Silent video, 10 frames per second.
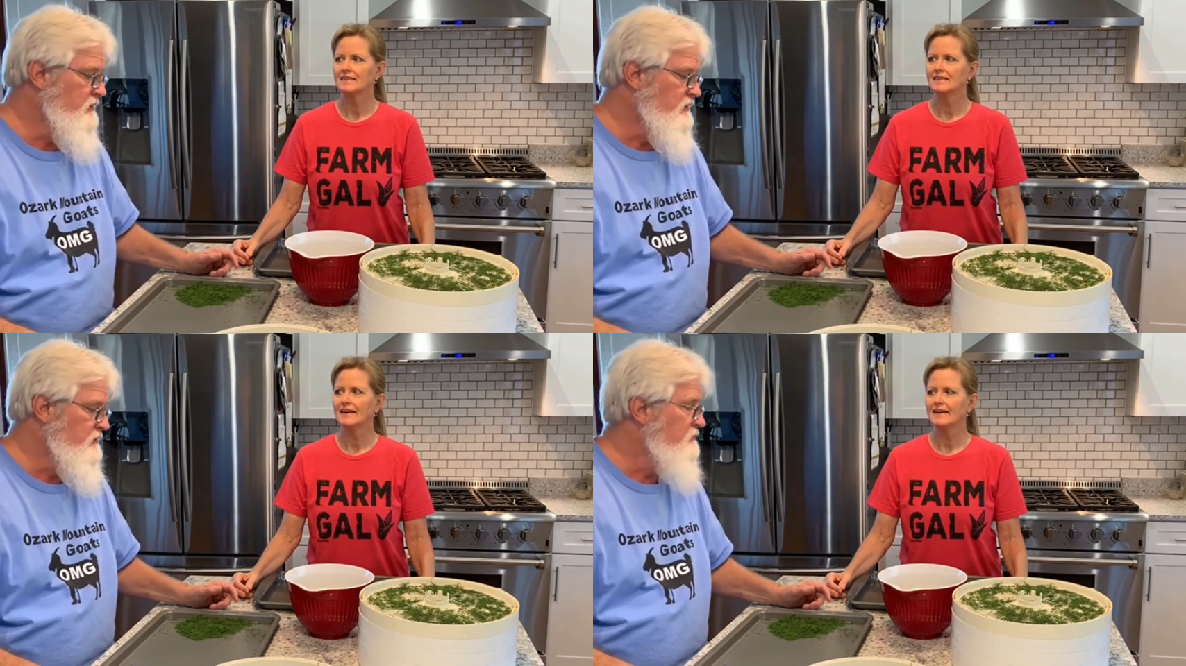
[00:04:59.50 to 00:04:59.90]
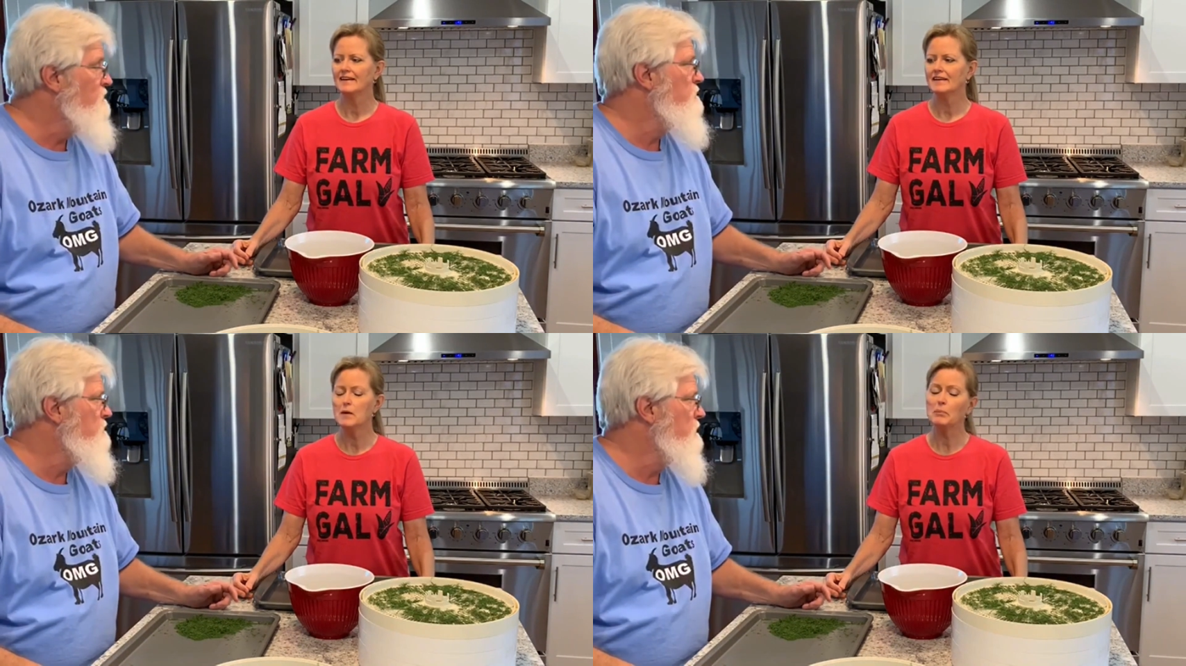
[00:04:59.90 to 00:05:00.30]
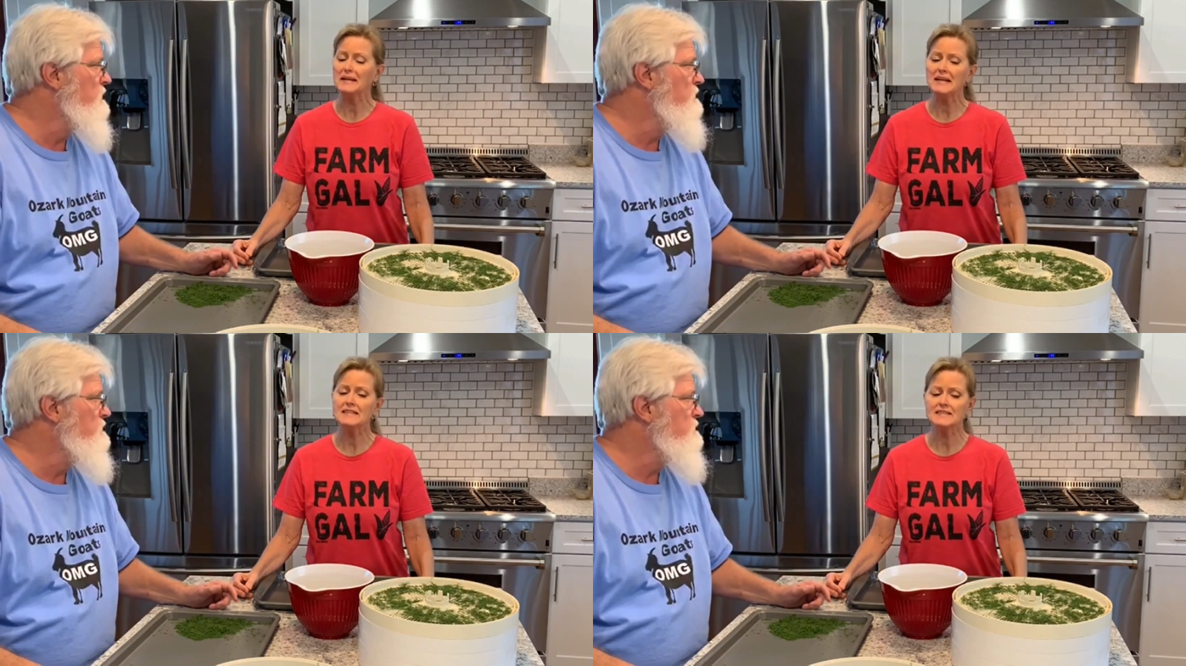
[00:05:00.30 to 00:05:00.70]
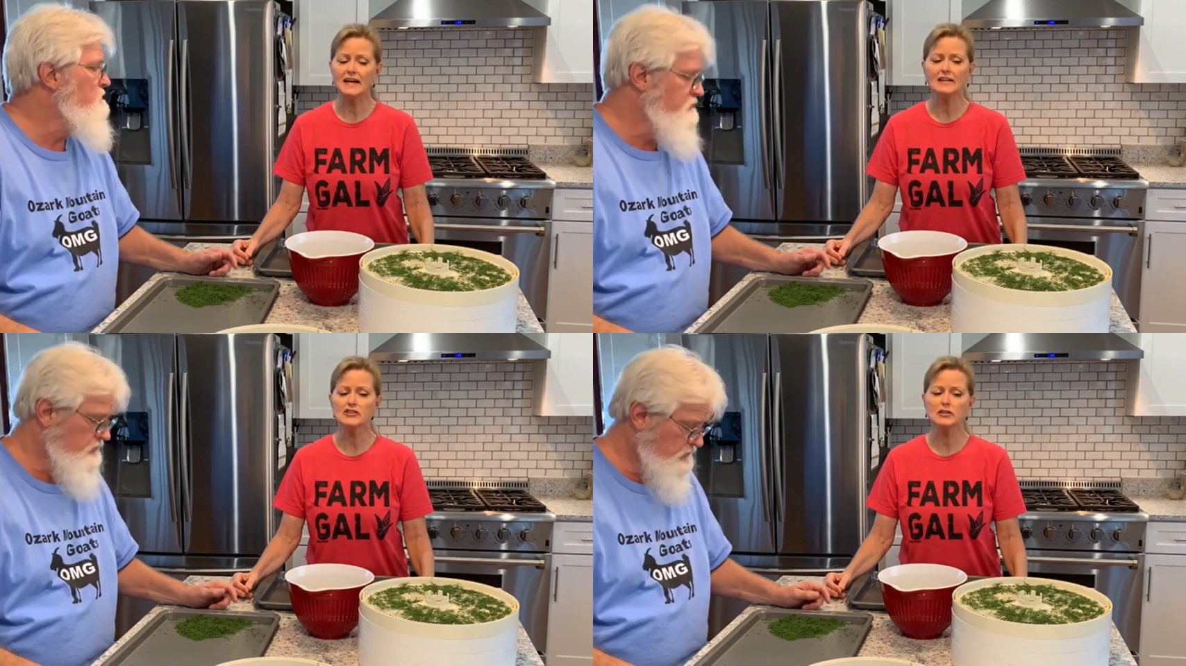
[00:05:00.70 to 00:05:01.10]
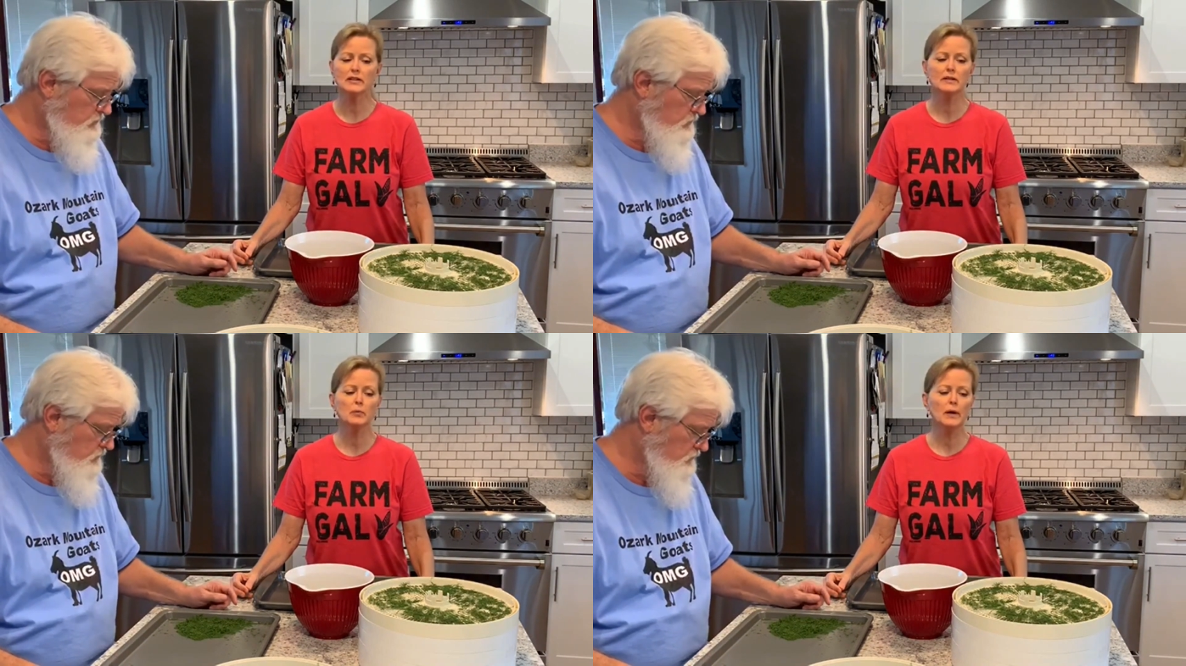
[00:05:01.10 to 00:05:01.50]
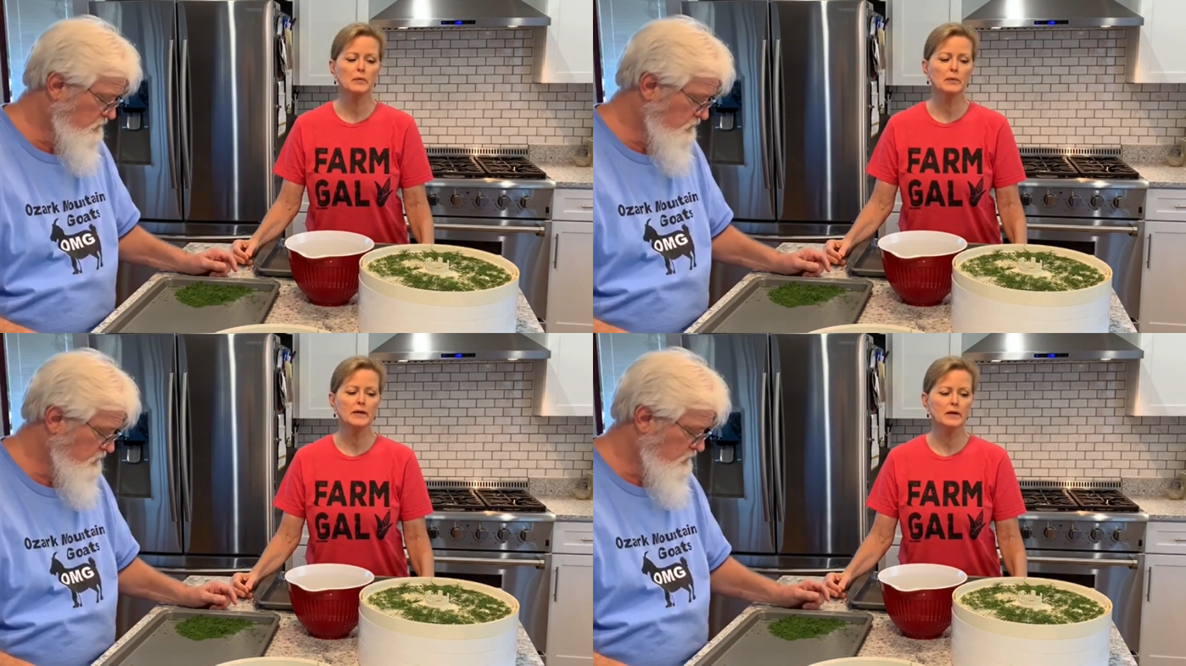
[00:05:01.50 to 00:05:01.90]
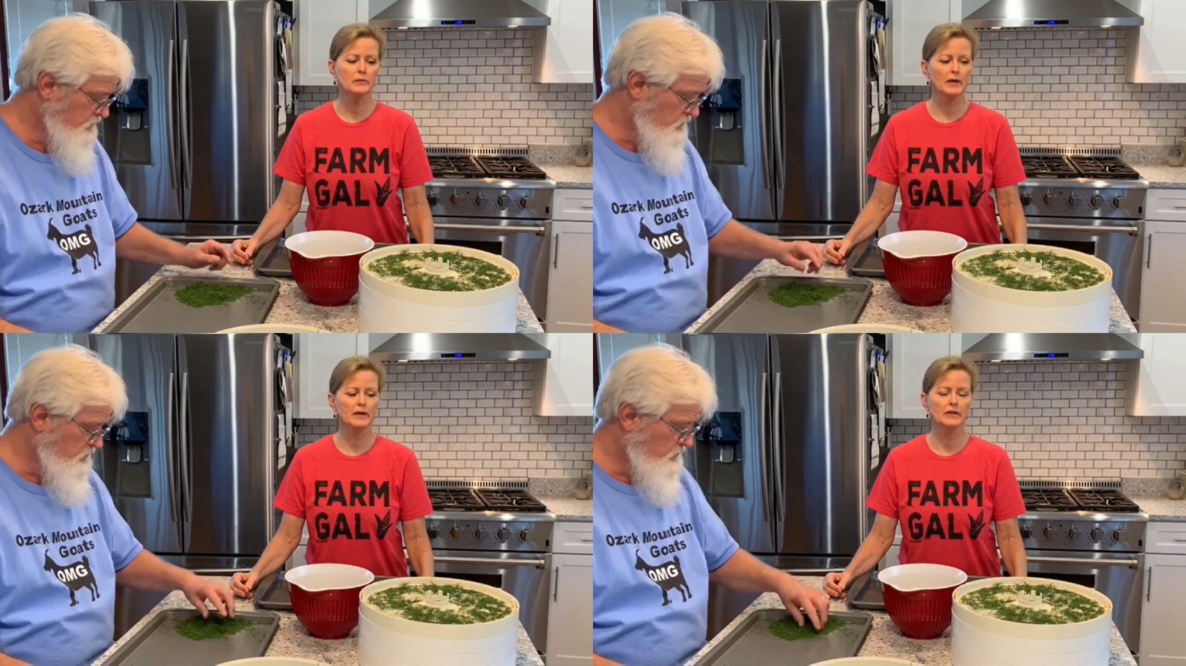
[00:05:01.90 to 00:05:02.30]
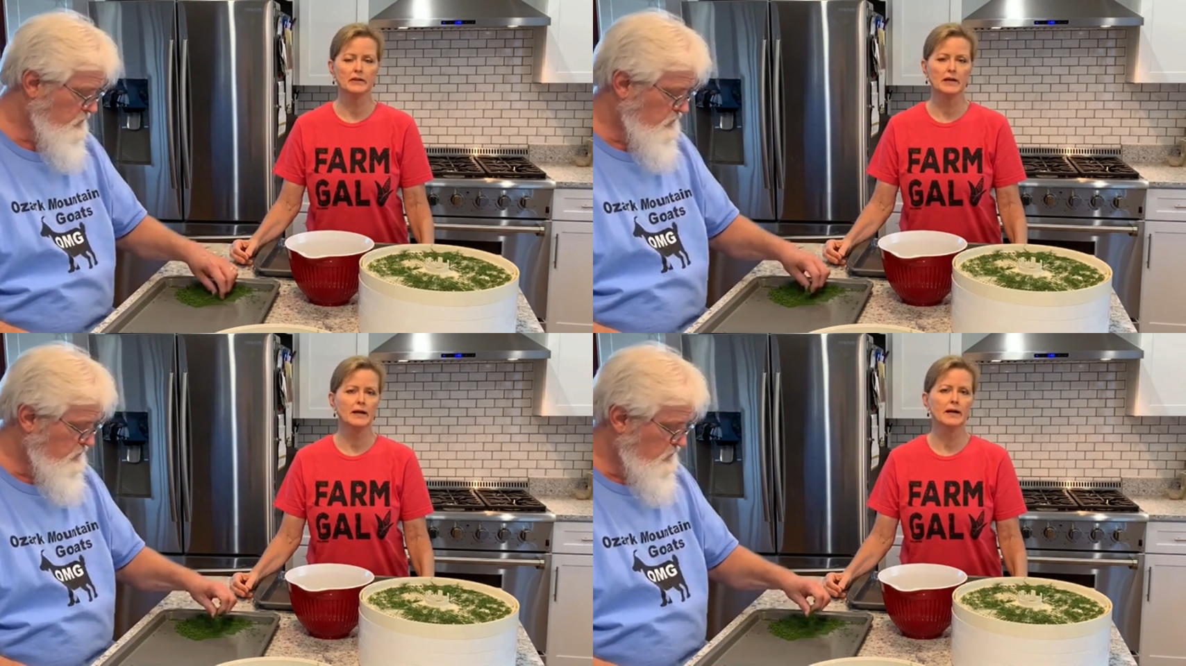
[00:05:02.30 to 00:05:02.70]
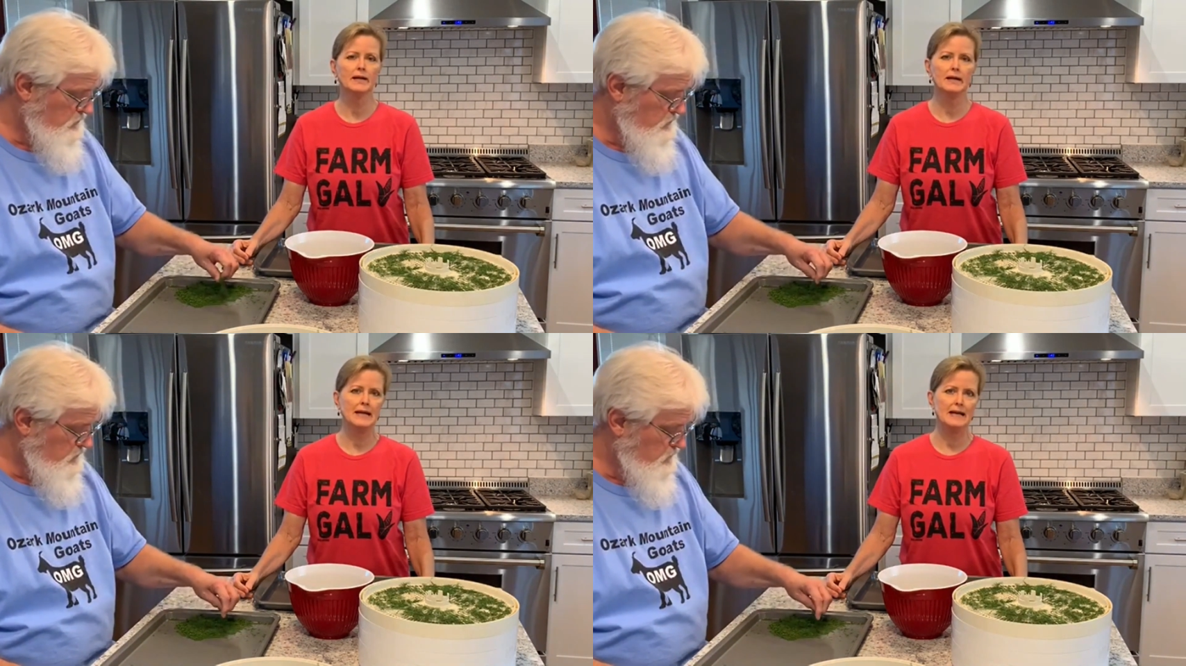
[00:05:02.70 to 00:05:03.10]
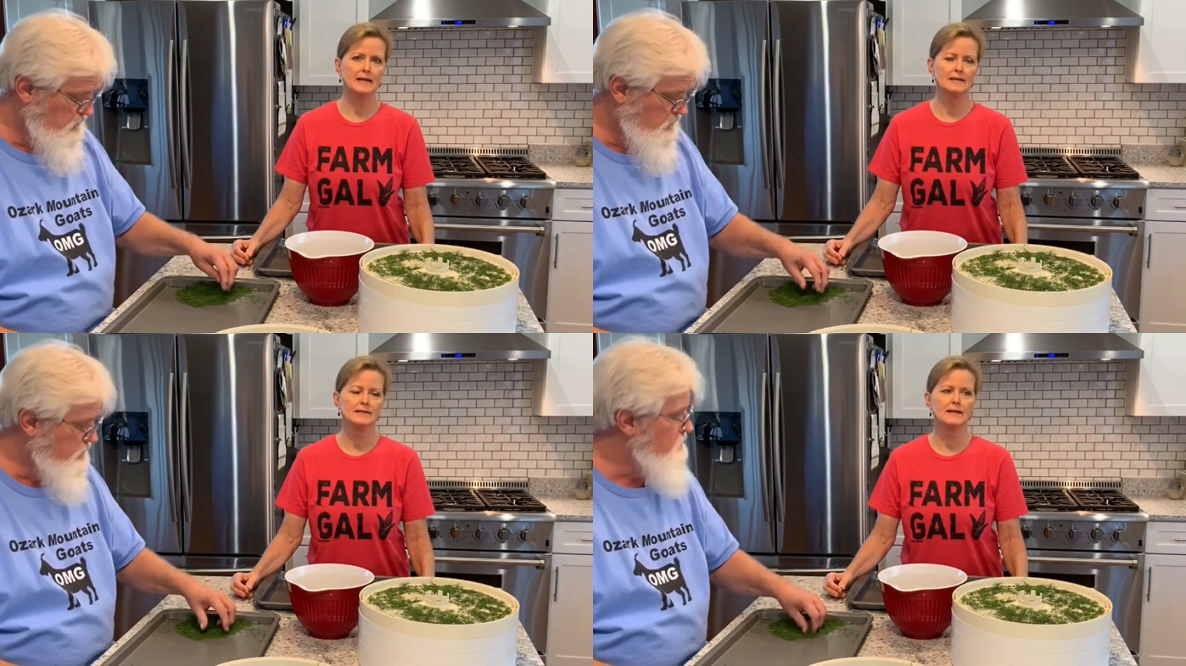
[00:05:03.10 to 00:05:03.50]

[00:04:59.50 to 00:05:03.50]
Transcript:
Speaker 1: Yeah. But Plus, actually, what we had read online and